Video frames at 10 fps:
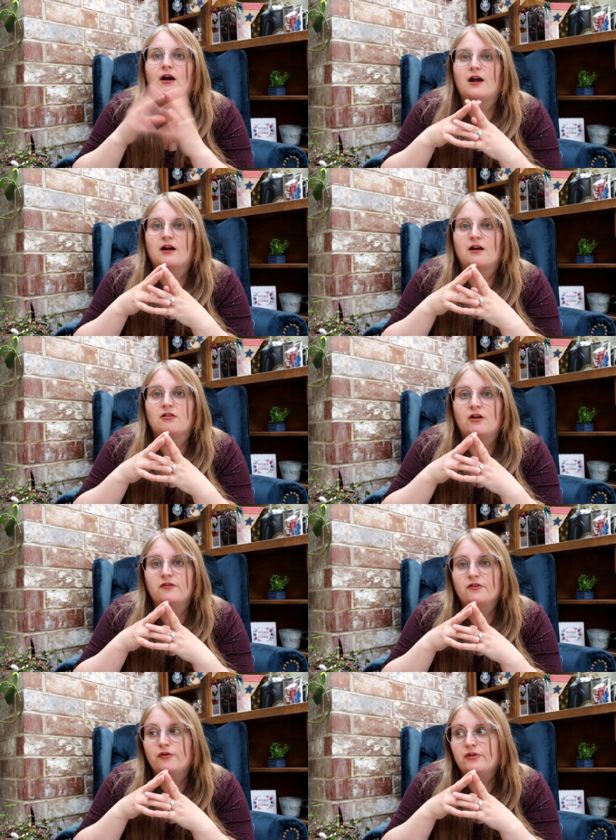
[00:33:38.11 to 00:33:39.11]
I got a
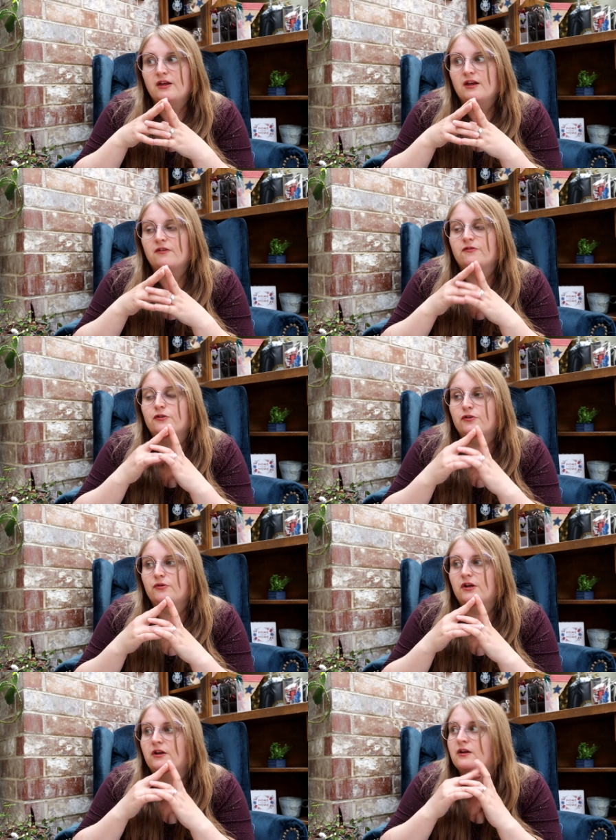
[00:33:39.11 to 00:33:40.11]
lot of clothing for
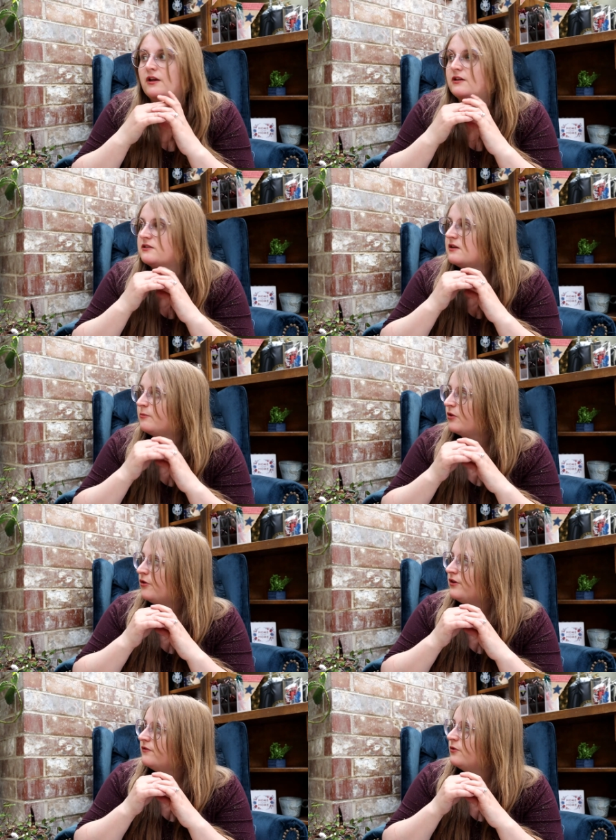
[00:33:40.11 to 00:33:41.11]
Luna and some
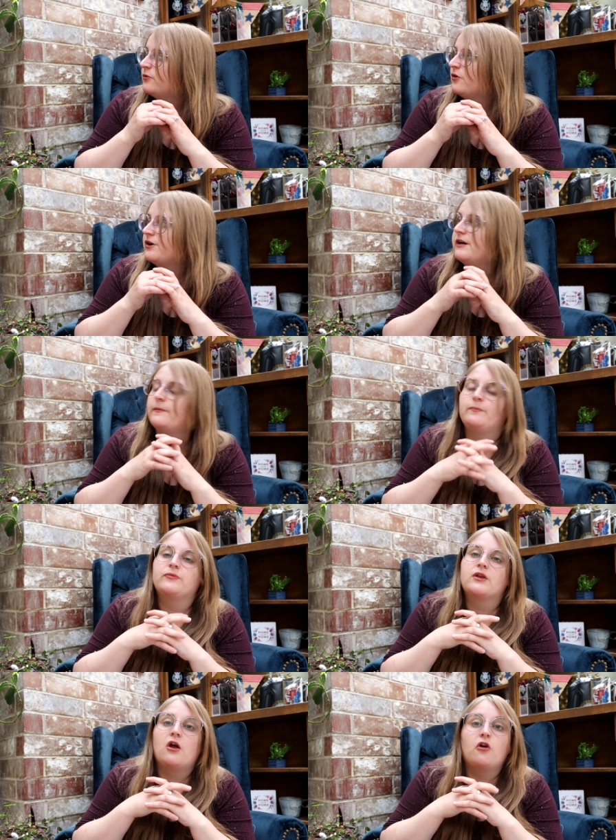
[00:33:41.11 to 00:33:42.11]
clothing for Rory
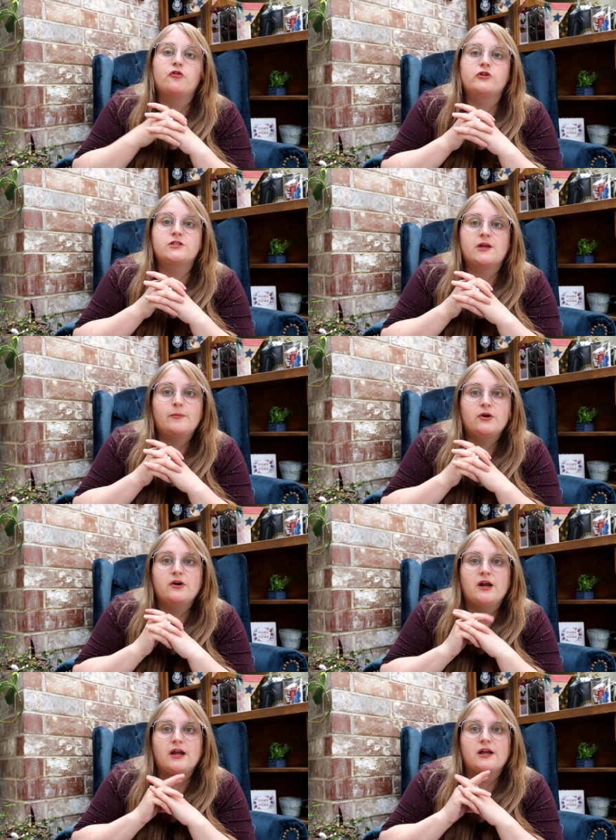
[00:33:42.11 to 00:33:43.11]
for summer
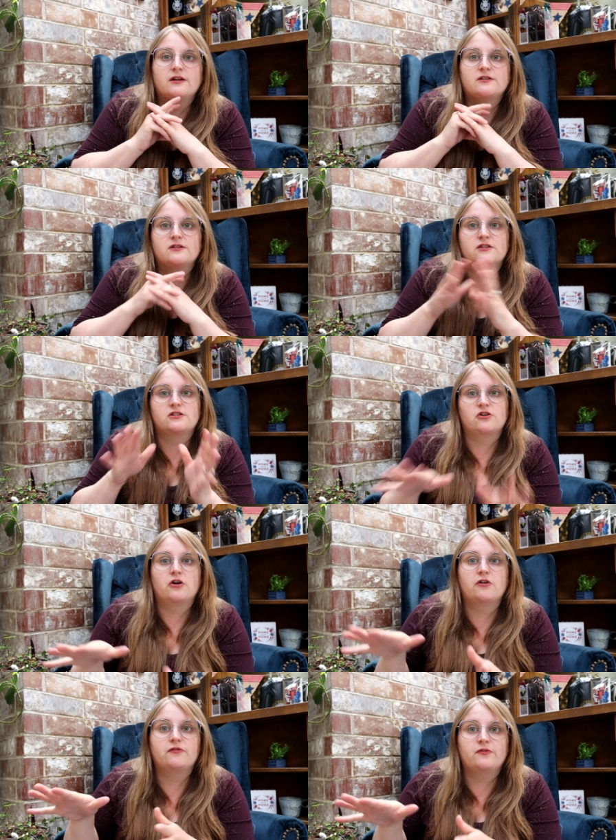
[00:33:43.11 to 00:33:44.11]
and the
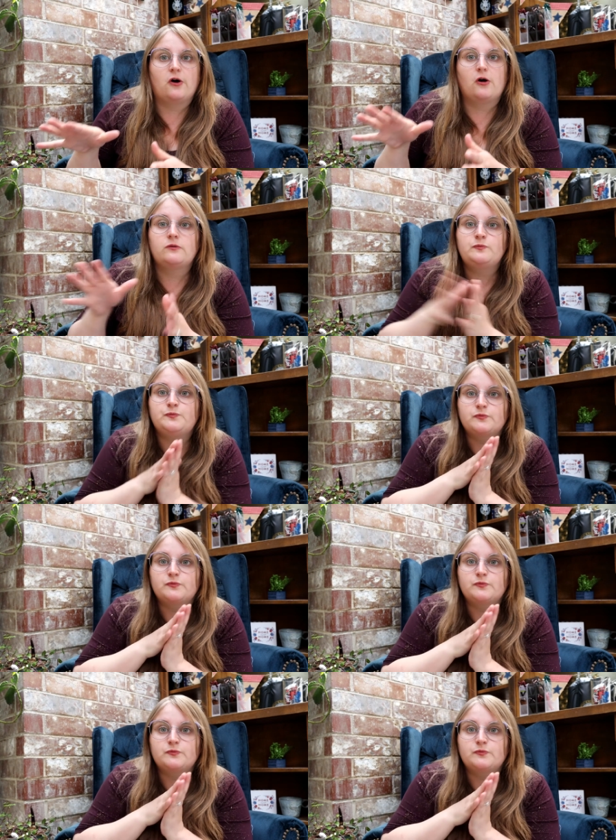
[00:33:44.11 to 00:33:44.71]
start of fall.